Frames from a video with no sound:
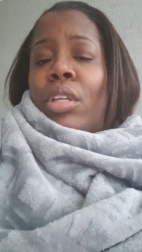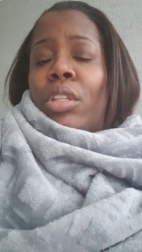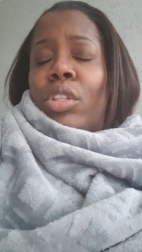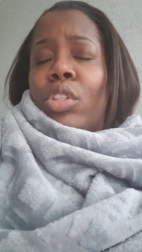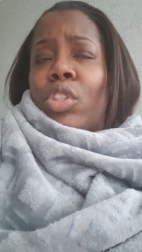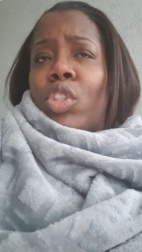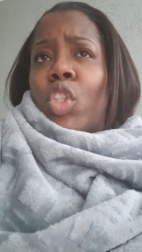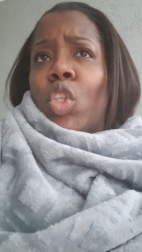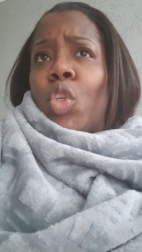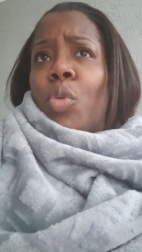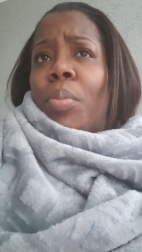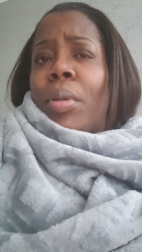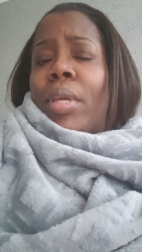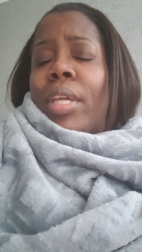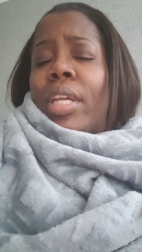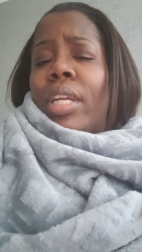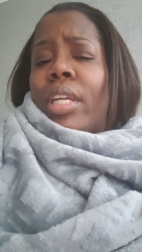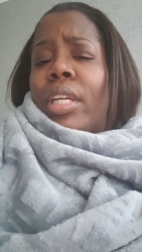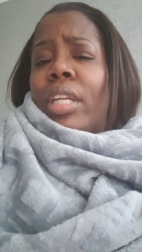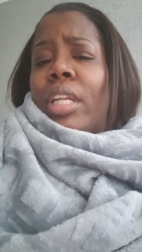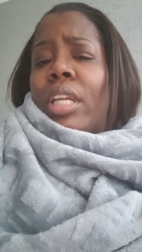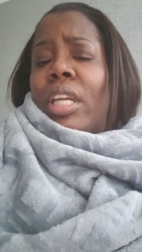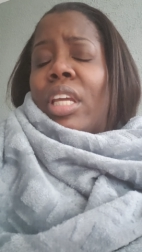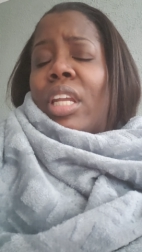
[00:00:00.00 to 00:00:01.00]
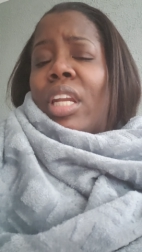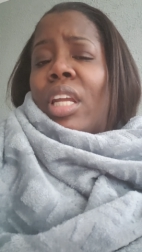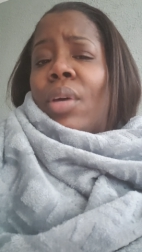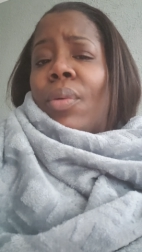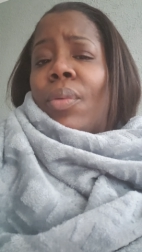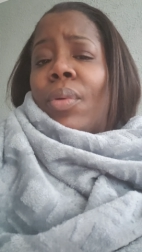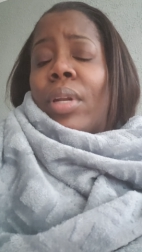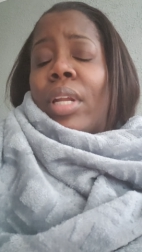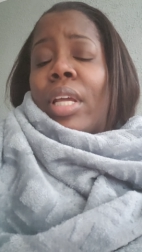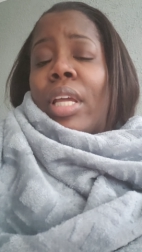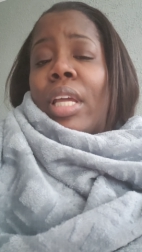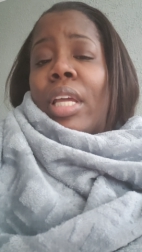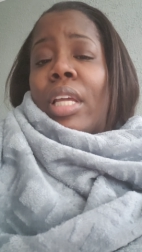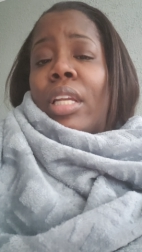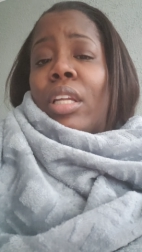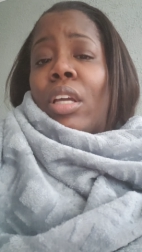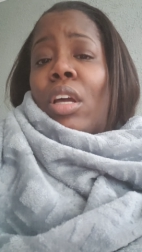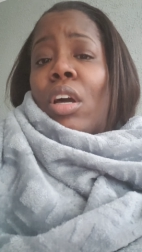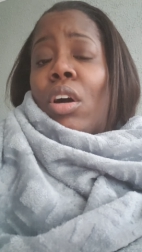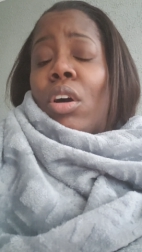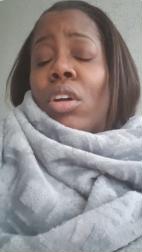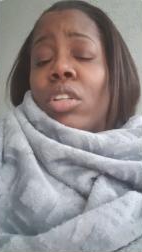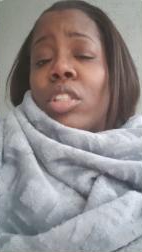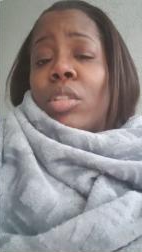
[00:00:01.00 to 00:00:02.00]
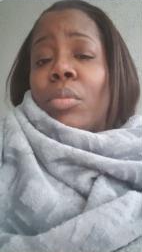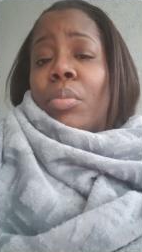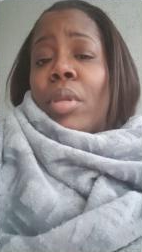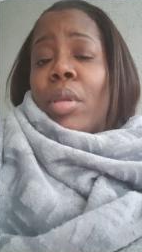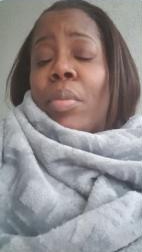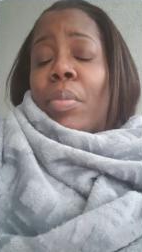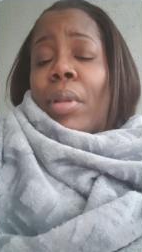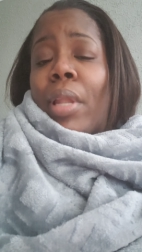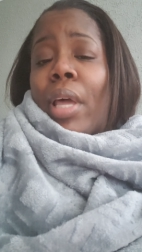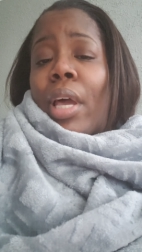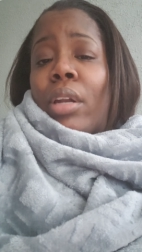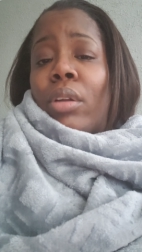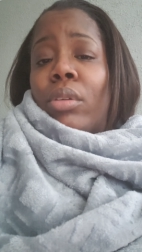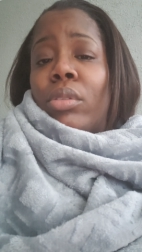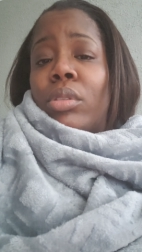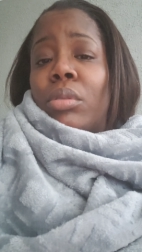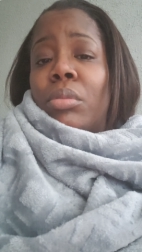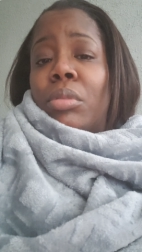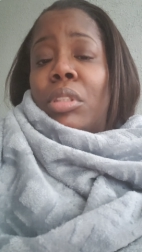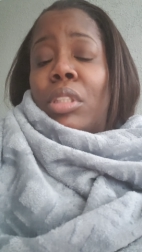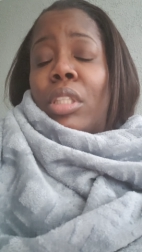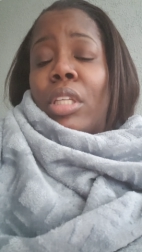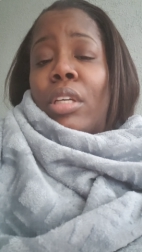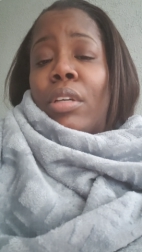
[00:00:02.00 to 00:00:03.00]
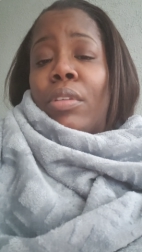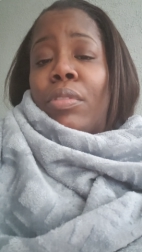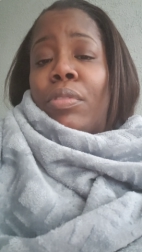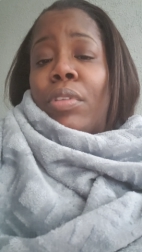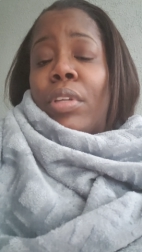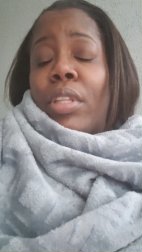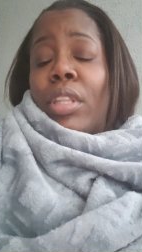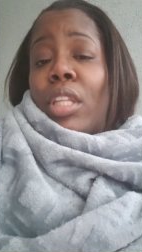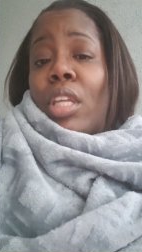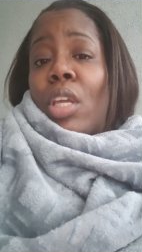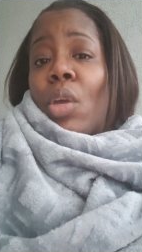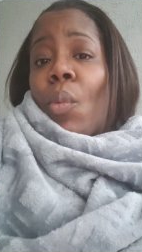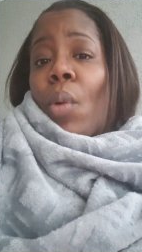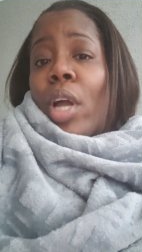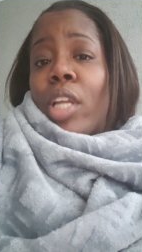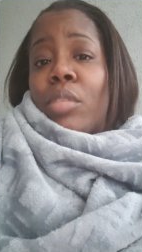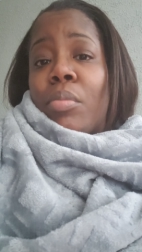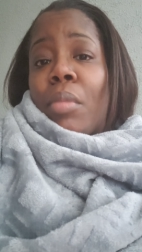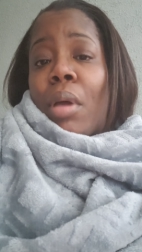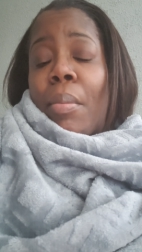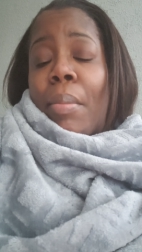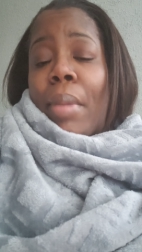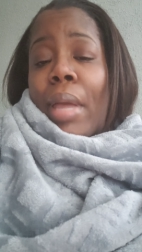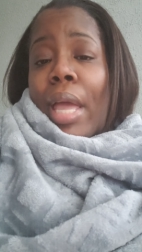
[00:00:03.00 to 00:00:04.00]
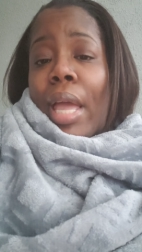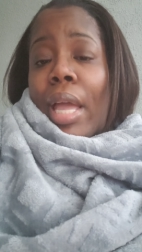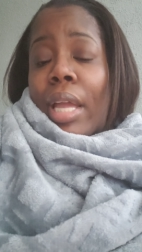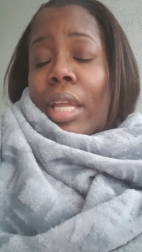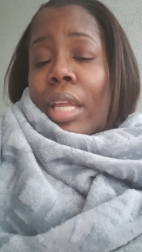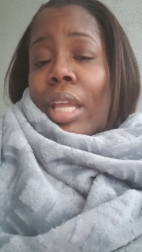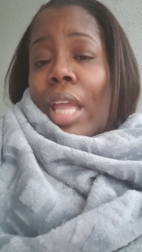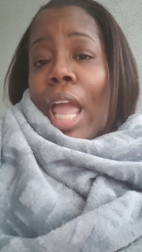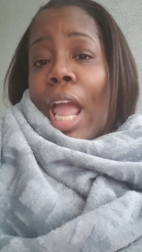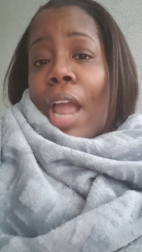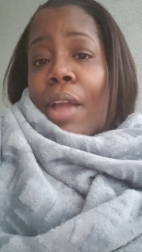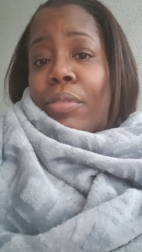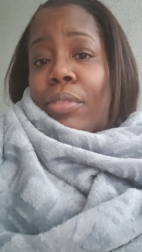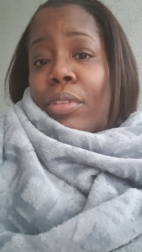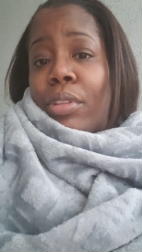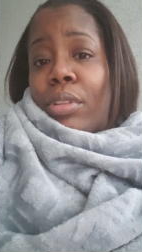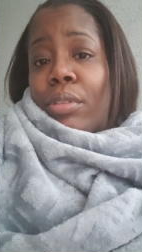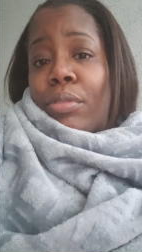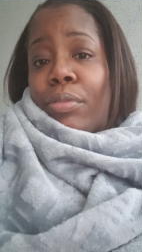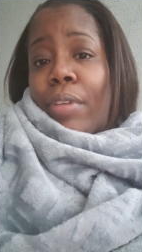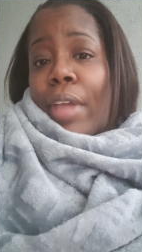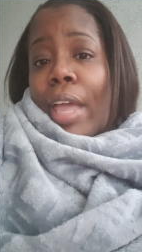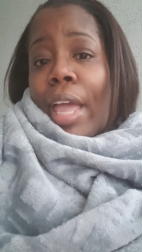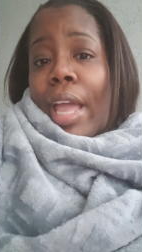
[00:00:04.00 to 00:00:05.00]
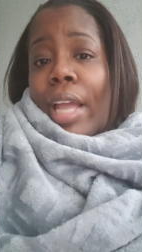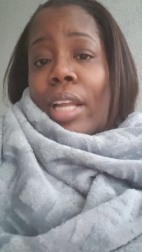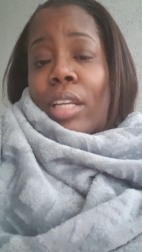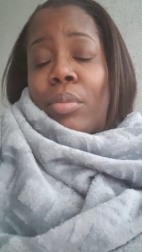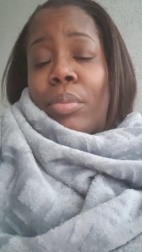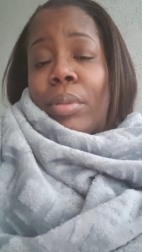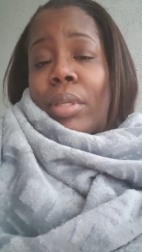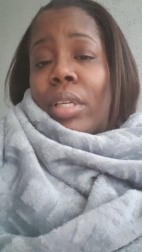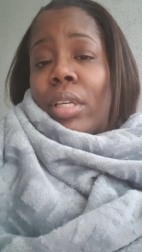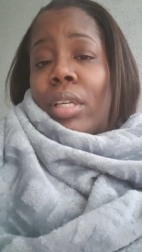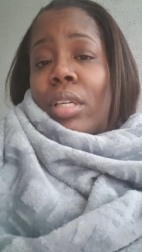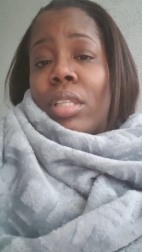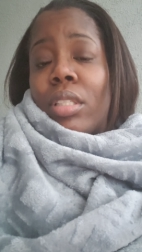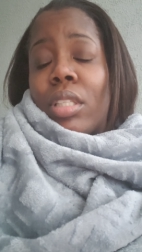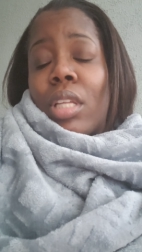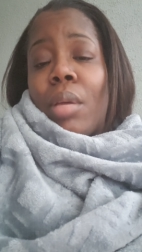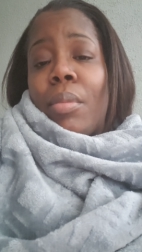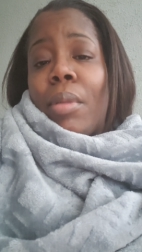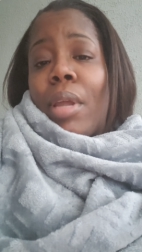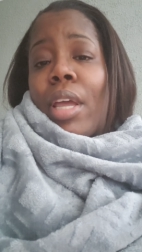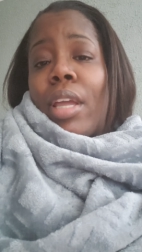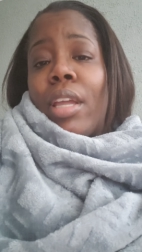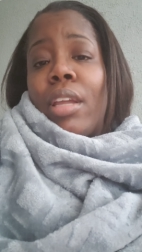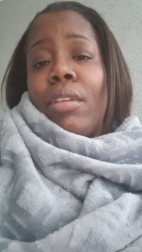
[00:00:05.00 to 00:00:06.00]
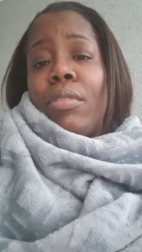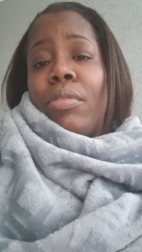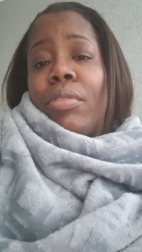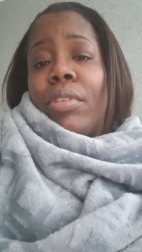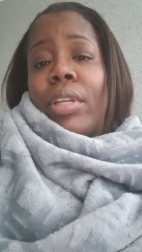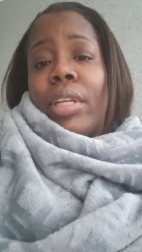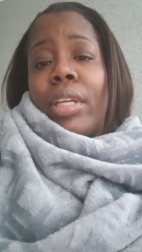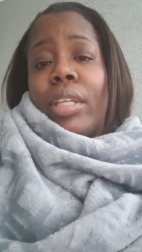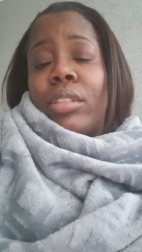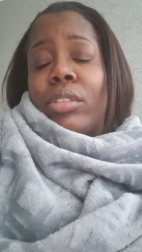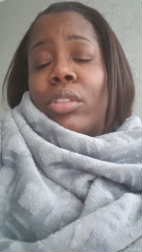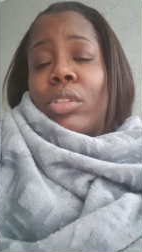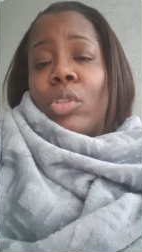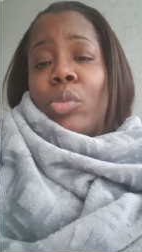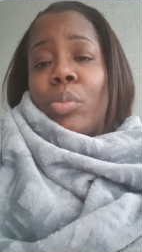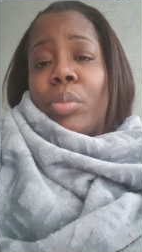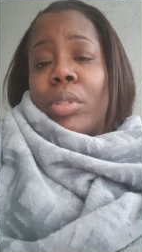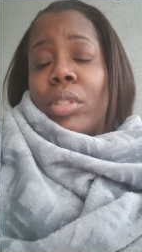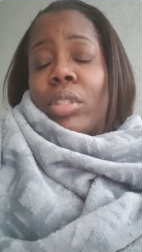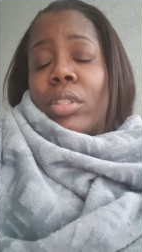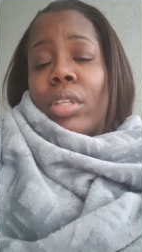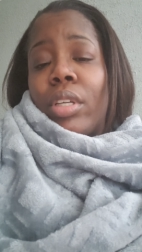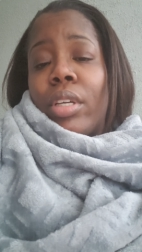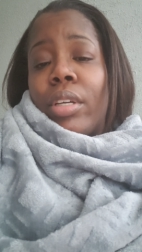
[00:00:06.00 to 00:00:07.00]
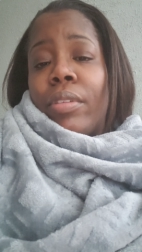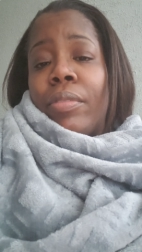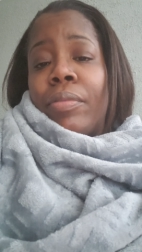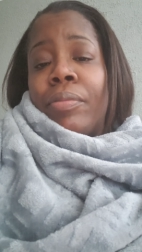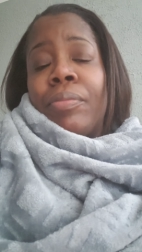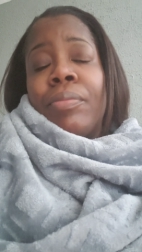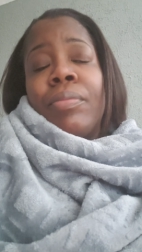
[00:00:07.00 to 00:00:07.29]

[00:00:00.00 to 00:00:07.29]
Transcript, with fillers: the stupidity and I would have had to call some people out on some stuff and then watch my back after the fact because I'm not here for that stupid stuff.